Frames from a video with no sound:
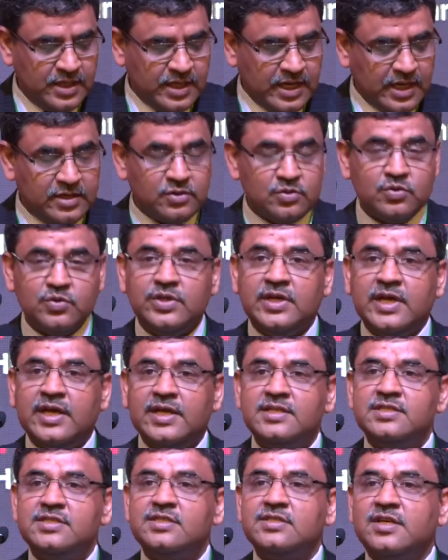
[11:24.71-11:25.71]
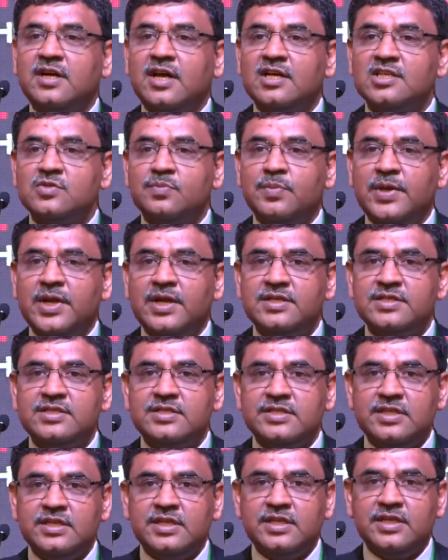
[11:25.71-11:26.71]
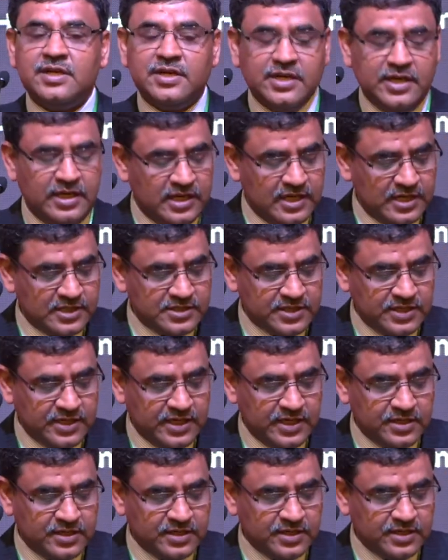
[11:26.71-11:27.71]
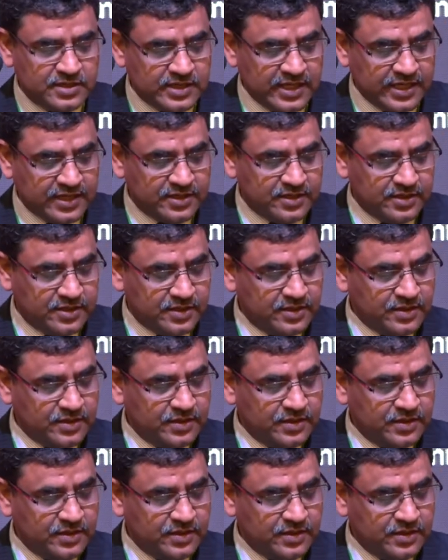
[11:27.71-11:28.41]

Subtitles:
and to enhance transparency in real estate sector.